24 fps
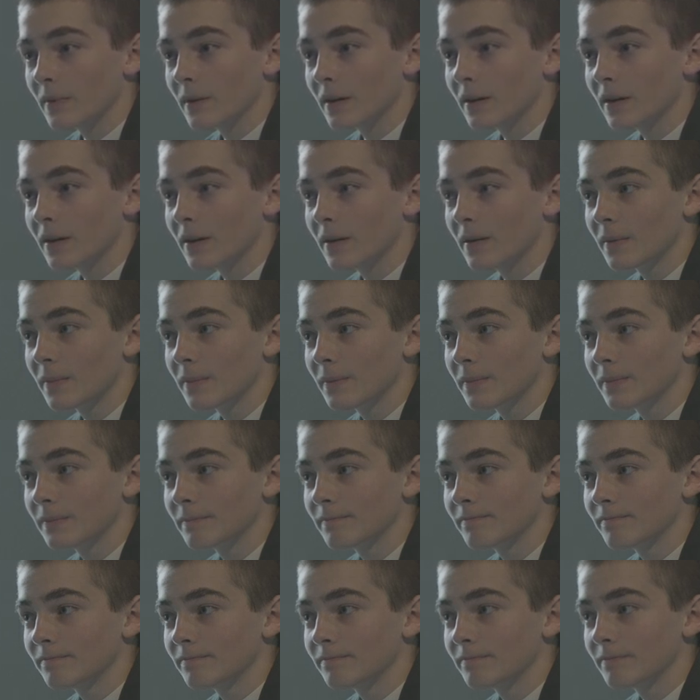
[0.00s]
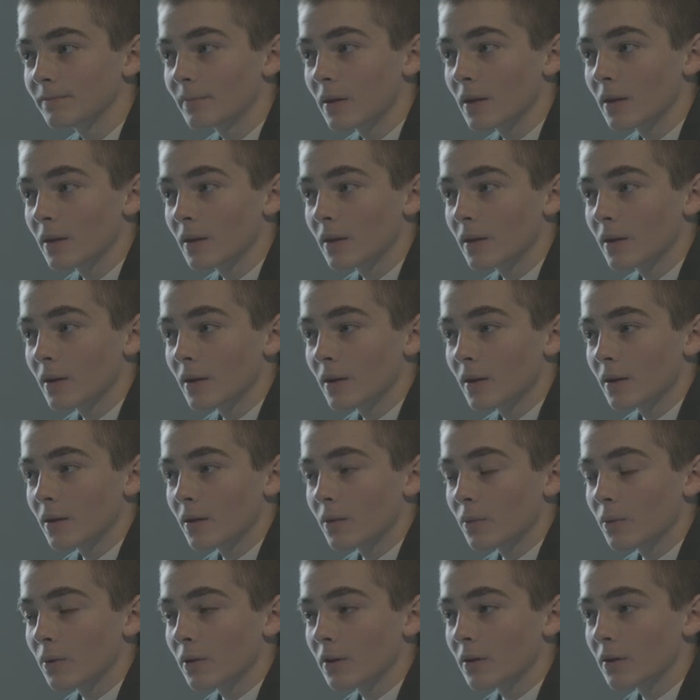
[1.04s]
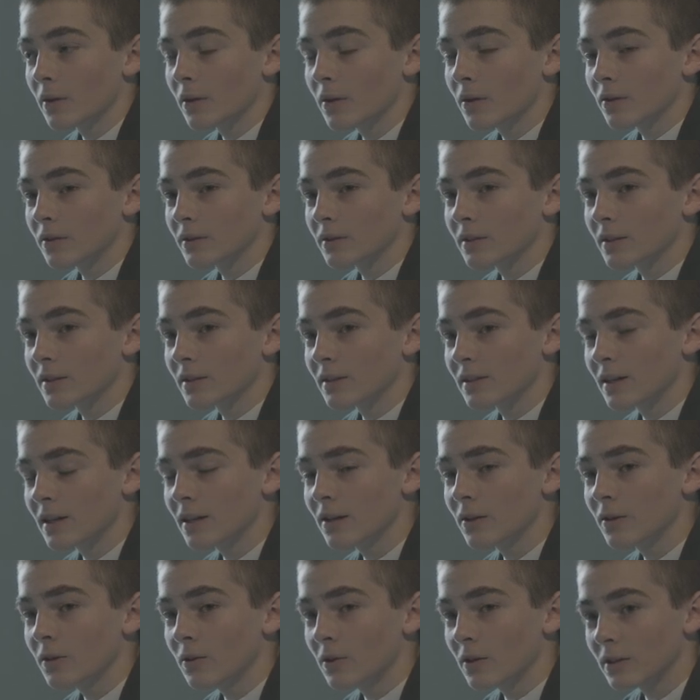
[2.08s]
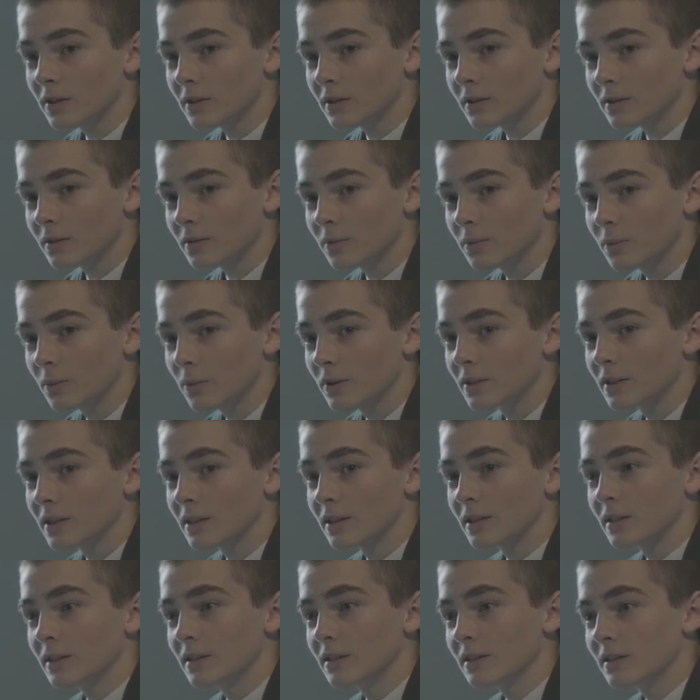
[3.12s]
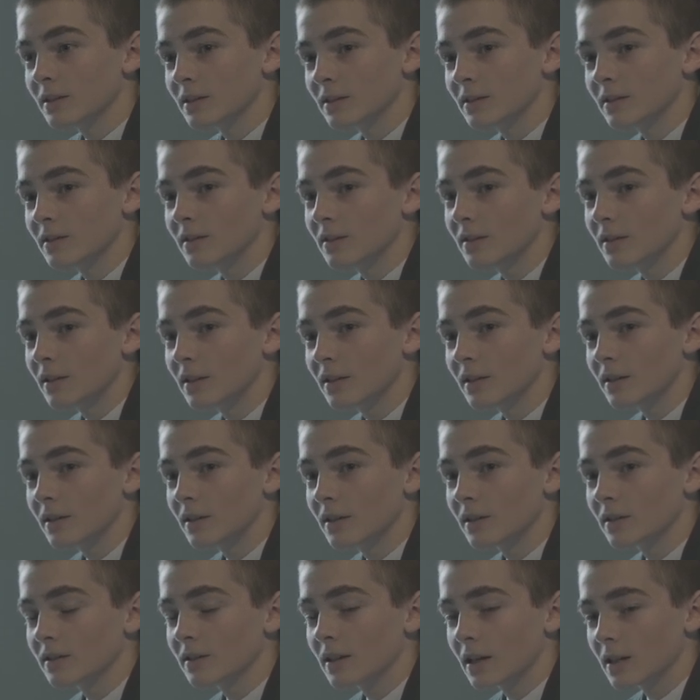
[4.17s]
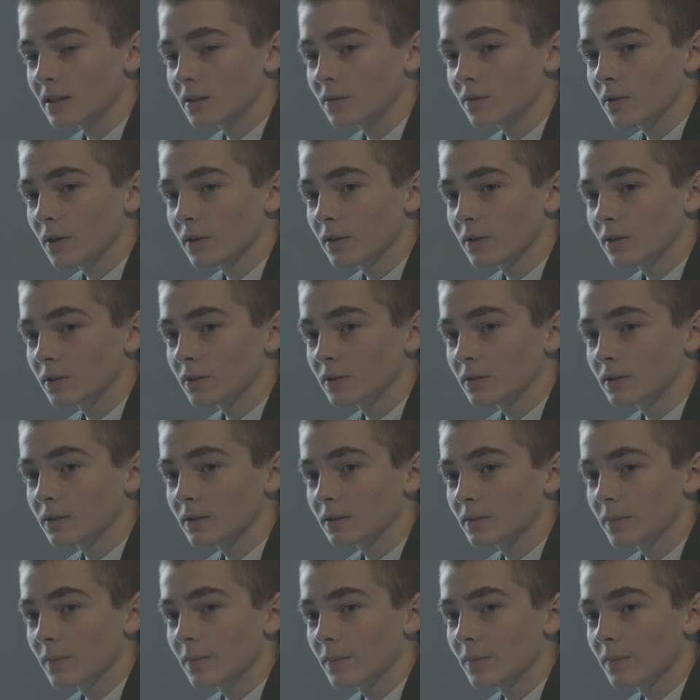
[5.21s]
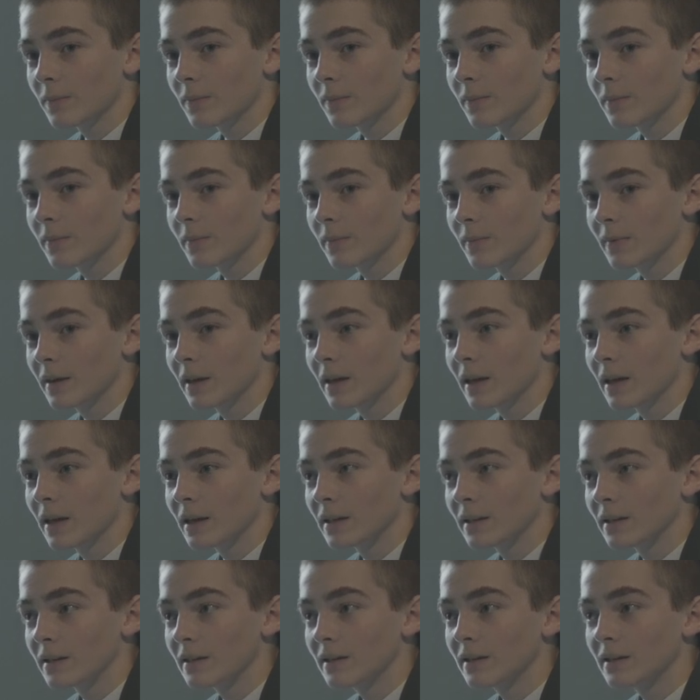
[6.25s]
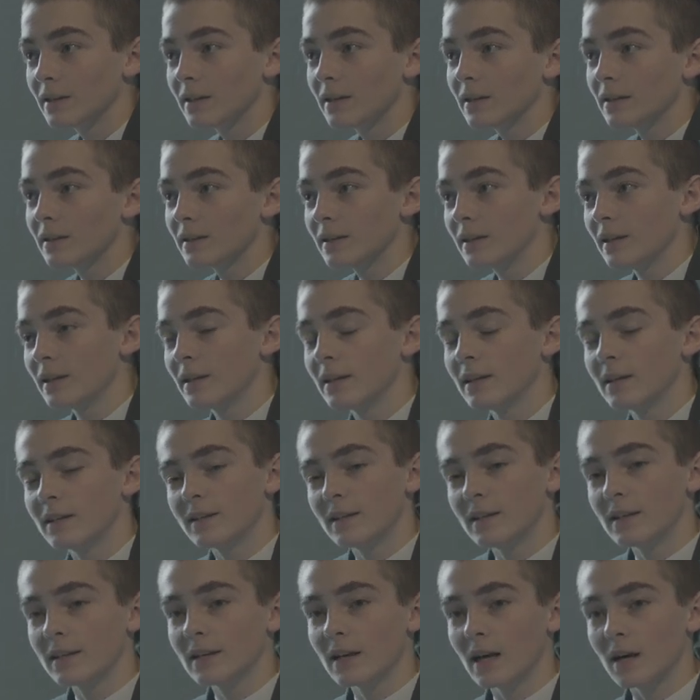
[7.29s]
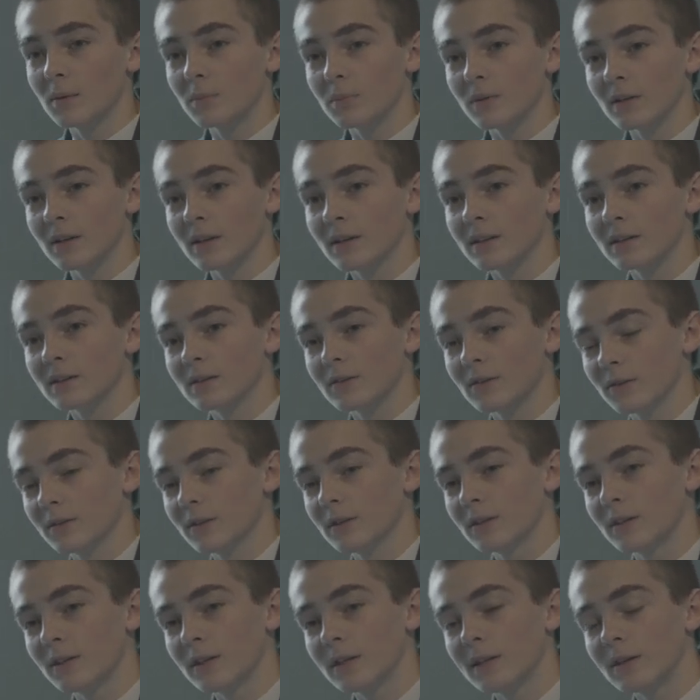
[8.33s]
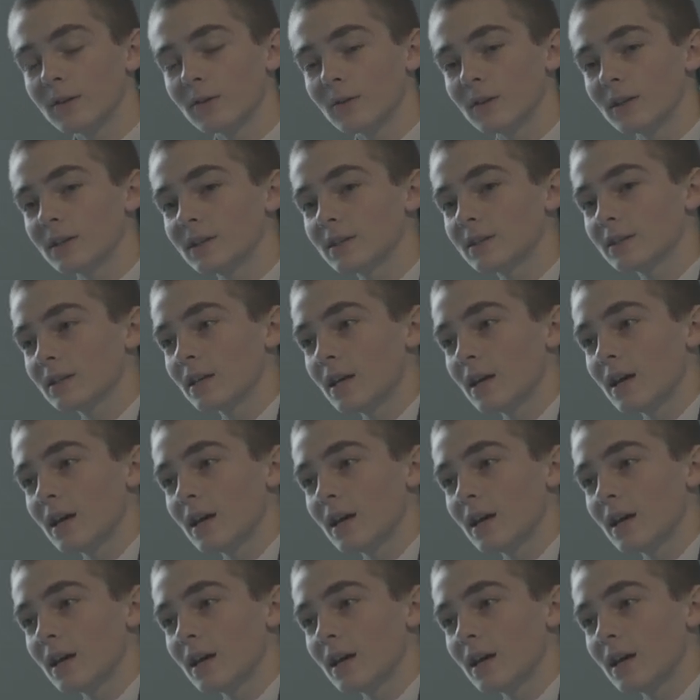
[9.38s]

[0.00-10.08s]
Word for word: them? Um, well, there's the C units, which is the sex offenders. And D D complex, the D units,